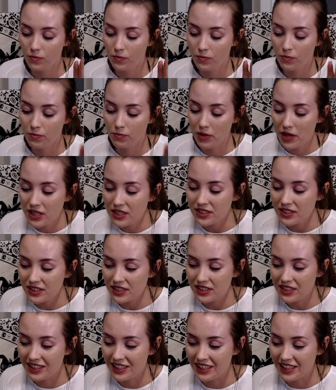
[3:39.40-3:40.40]

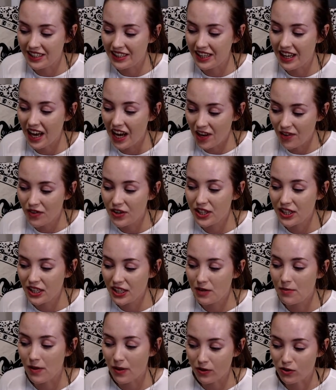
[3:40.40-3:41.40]
Basically, everything
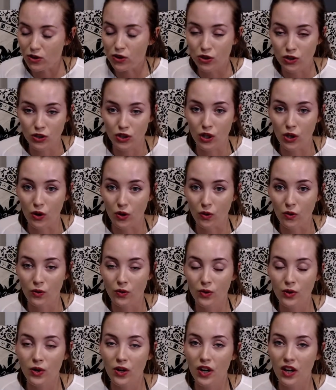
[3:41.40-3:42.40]
about this show
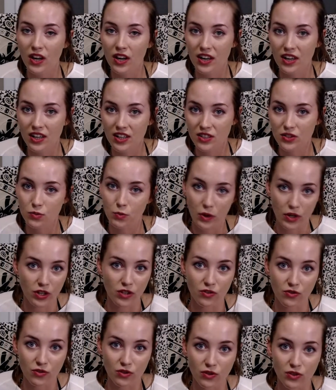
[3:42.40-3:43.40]
is
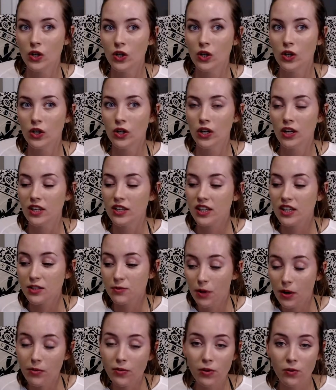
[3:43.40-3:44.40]
wonderful. And that's
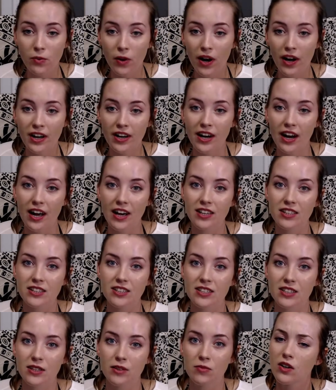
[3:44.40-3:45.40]
probably why it has
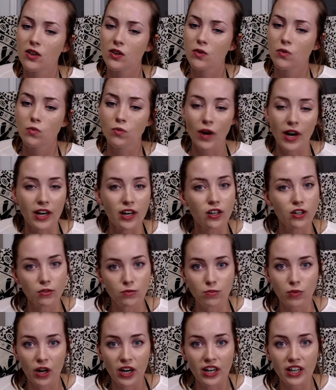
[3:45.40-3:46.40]
some
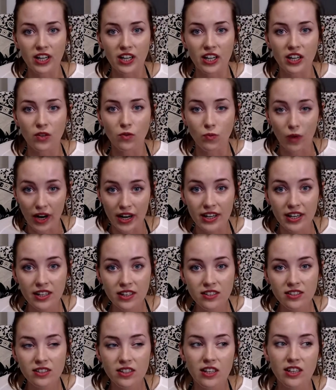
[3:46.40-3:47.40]
record-breaking
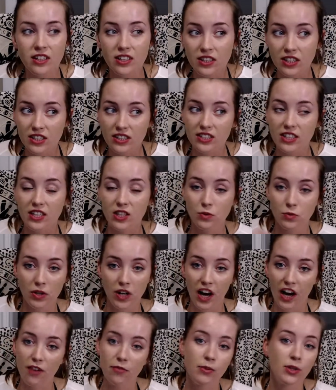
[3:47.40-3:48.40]
ratings. At least that's what
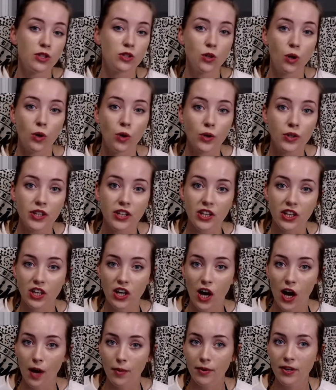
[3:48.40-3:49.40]
I've been told in the
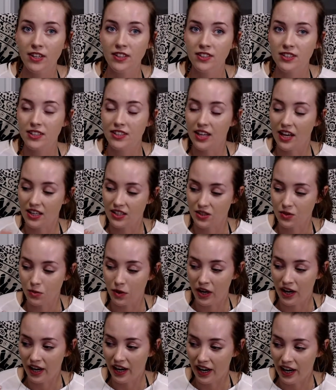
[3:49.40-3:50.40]
comments, and that's
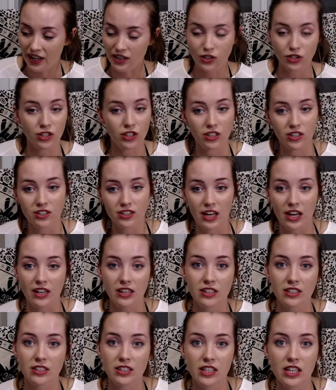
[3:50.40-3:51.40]
why I actually
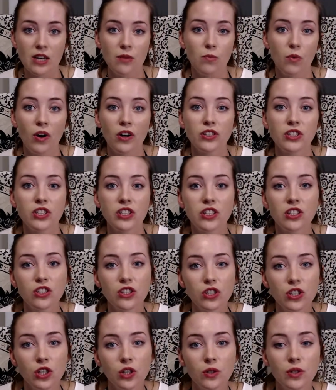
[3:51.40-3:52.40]
decided to keep watching this
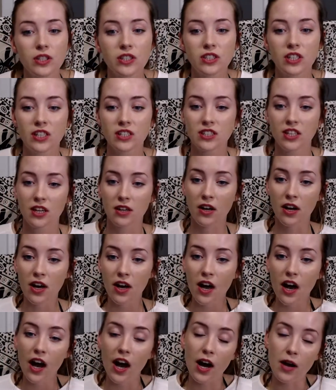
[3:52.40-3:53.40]
show, is because
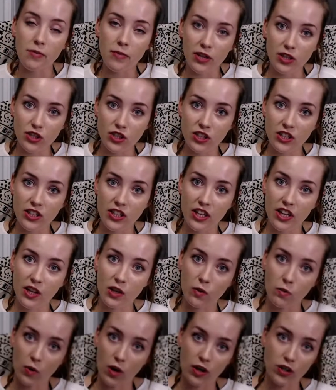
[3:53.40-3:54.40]
I mentioned that I had
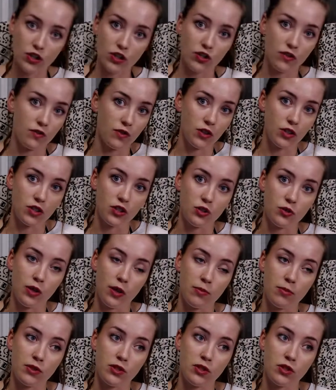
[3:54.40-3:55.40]
watched the first 2
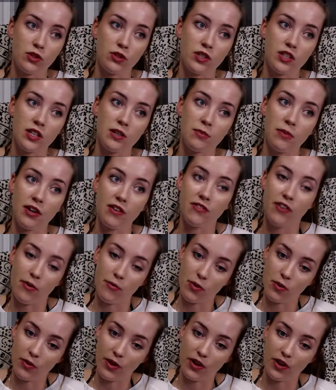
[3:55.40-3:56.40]
episodes in my
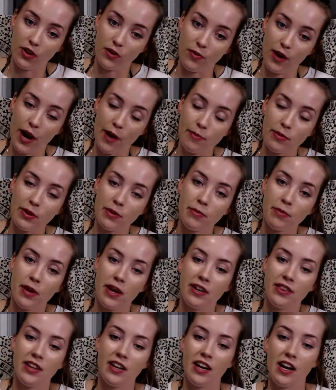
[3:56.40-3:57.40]
February wrap-up
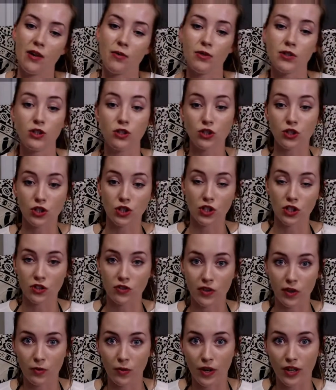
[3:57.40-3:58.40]
and that I wasn't sure if
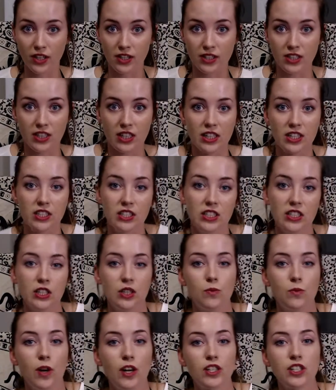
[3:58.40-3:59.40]
I wanted to continue
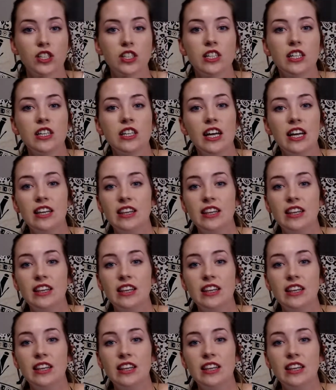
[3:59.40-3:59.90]
watching it, and